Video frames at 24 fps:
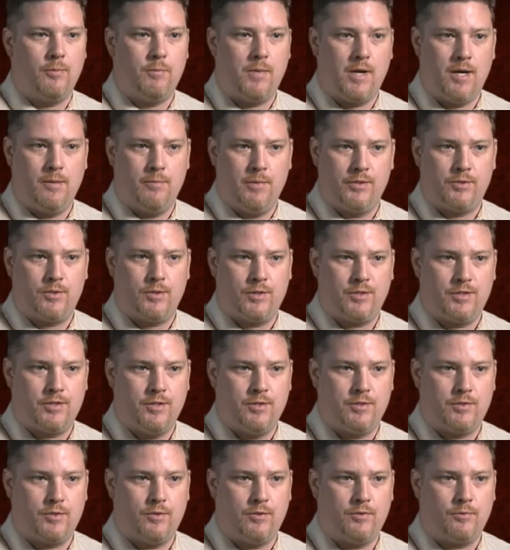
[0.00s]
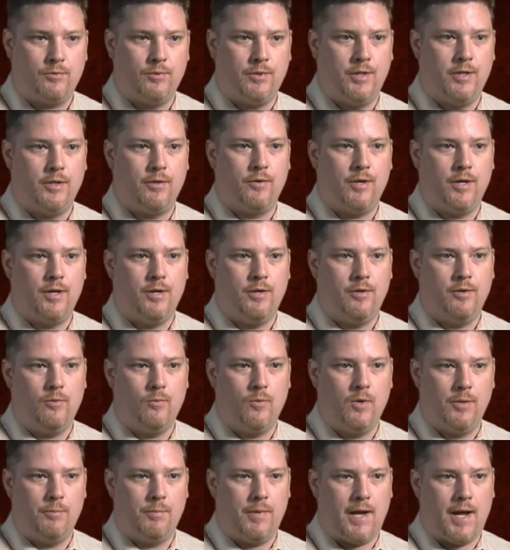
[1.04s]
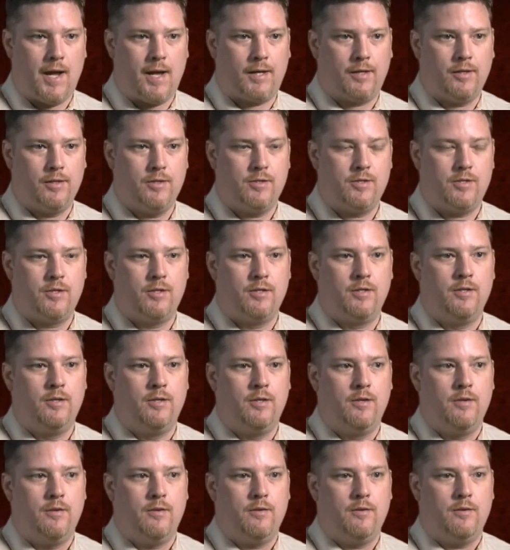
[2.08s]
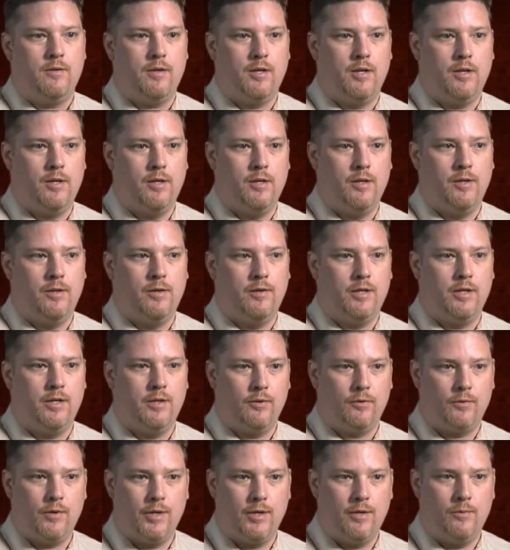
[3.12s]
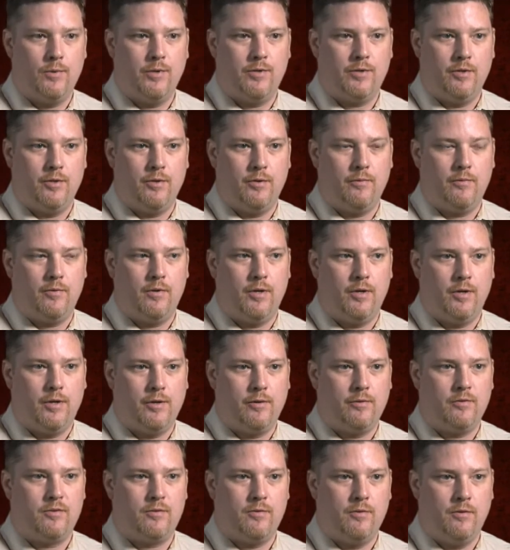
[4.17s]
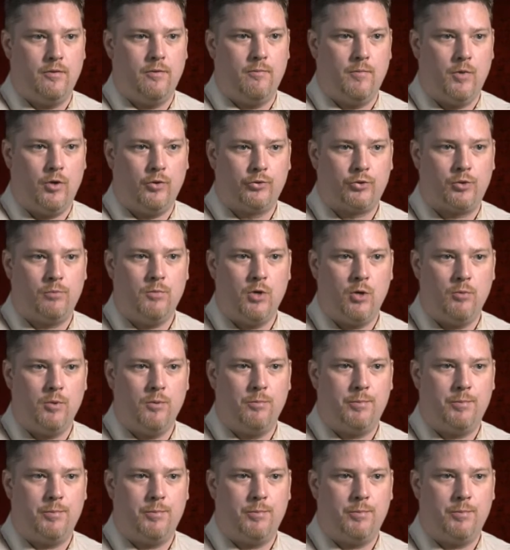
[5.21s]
biometric sensors were integrated into one package and integrated with a, a ultra-mobile